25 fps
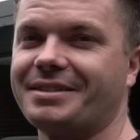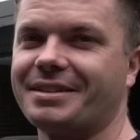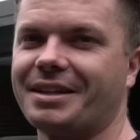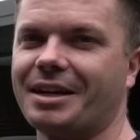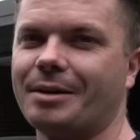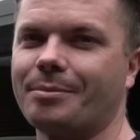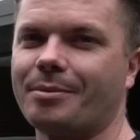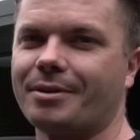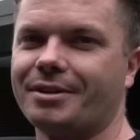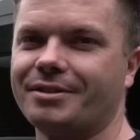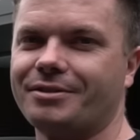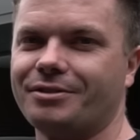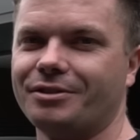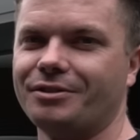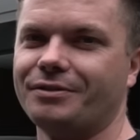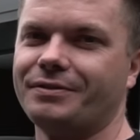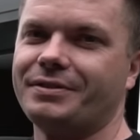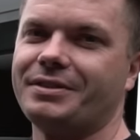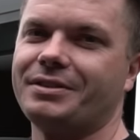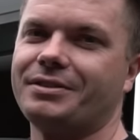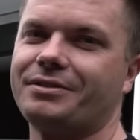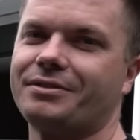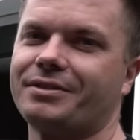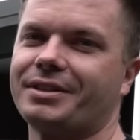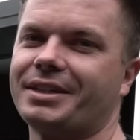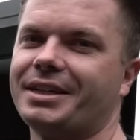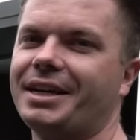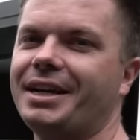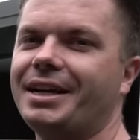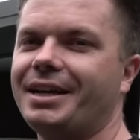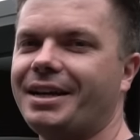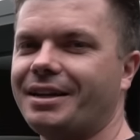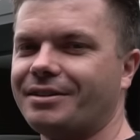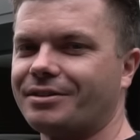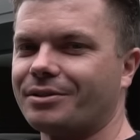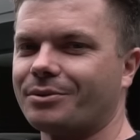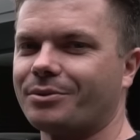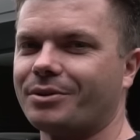setup on a 253?
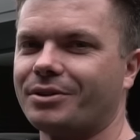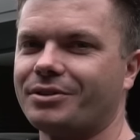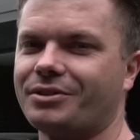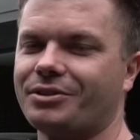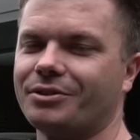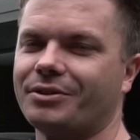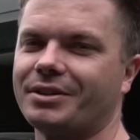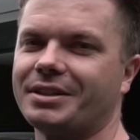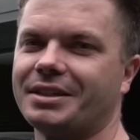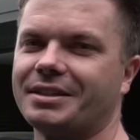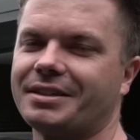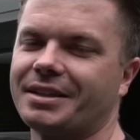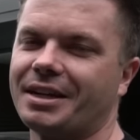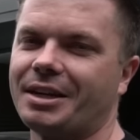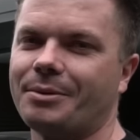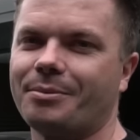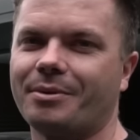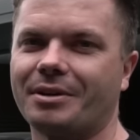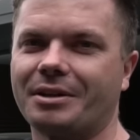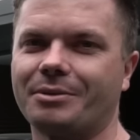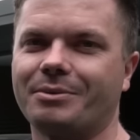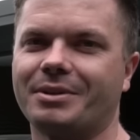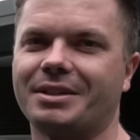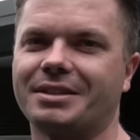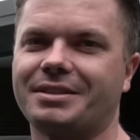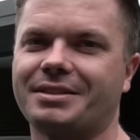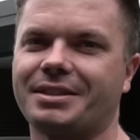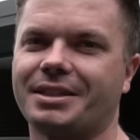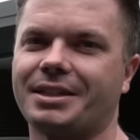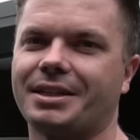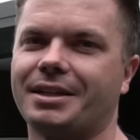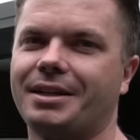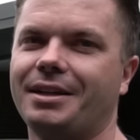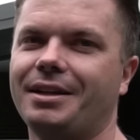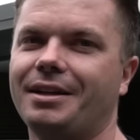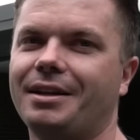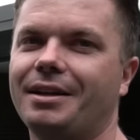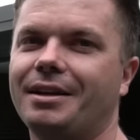Is it worth doing? Does anybody want to see
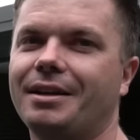it?